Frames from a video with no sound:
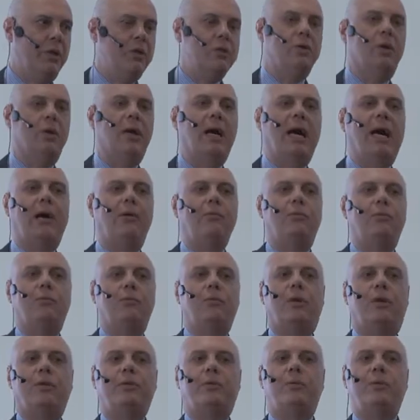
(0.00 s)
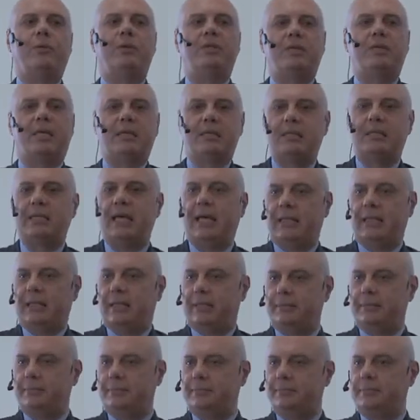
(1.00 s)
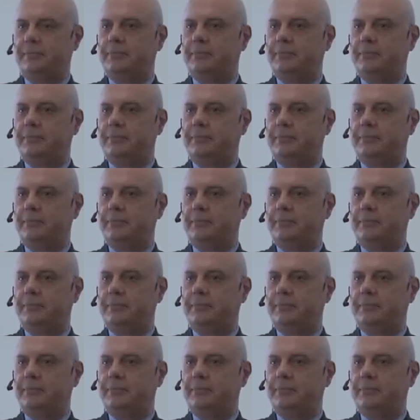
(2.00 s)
So out of what we just said,